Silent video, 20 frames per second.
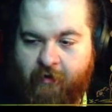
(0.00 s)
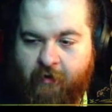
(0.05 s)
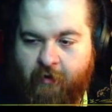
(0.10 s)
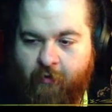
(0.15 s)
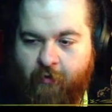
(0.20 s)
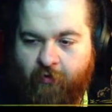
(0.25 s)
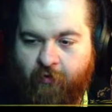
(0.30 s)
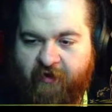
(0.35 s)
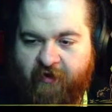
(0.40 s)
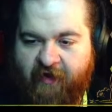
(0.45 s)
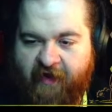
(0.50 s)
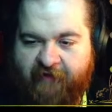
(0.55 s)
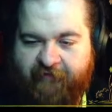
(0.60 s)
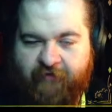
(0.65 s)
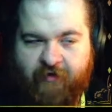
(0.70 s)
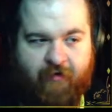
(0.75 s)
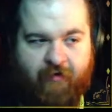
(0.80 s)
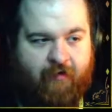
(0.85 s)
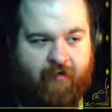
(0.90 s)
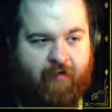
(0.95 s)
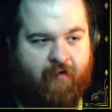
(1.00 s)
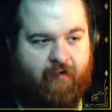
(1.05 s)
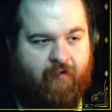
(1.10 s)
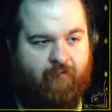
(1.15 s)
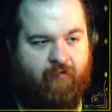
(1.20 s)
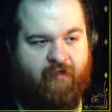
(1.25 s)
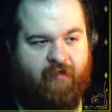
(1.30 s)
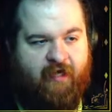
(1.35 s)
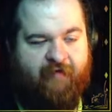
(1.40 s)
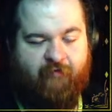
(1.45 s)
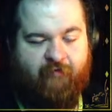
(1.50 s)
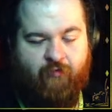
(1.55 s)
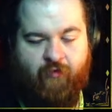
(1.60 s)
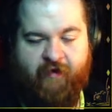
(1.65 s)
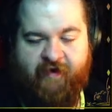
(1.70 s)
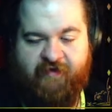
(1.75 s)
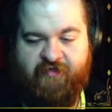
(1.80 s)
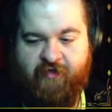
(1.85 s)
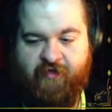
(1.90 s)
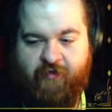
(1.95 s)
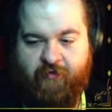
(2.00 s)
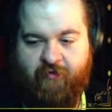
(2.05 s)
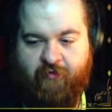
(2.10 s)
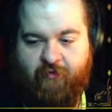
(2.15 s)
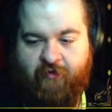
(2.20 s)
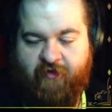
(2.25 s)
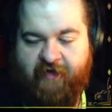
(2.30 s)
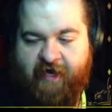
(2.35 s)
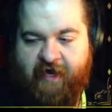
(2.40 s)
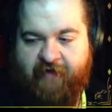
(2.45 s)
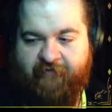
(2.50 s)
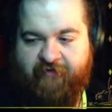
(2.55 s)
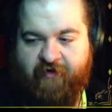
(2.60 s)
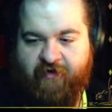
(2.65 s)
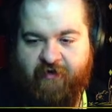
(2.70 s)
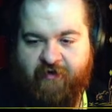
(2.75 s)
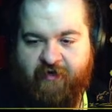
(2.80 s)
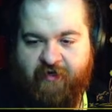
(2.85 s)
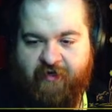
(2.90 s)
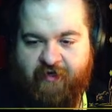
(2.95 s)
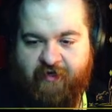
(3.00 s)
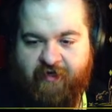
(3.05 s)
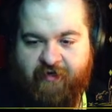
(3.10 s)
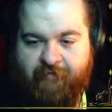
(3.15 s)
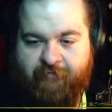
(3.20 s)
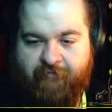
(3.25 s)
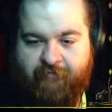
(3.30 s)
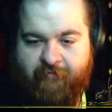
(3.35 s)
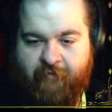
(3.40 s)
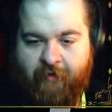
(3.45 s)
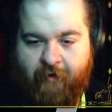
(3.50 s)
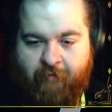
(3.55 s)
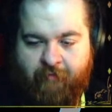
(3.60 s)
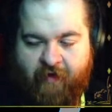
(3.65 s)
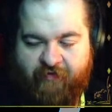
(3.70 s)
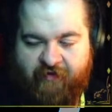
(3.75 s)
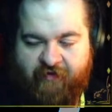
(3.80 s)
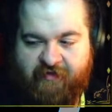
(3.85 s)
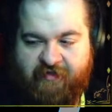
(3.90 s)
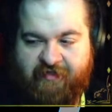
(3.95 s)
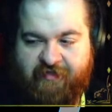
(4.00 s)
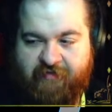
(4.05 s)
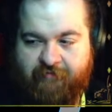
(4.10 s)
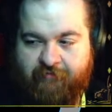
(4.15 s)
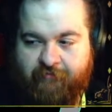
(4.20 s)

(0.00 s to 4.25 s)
We'll have our ways, right? We'll have our methods.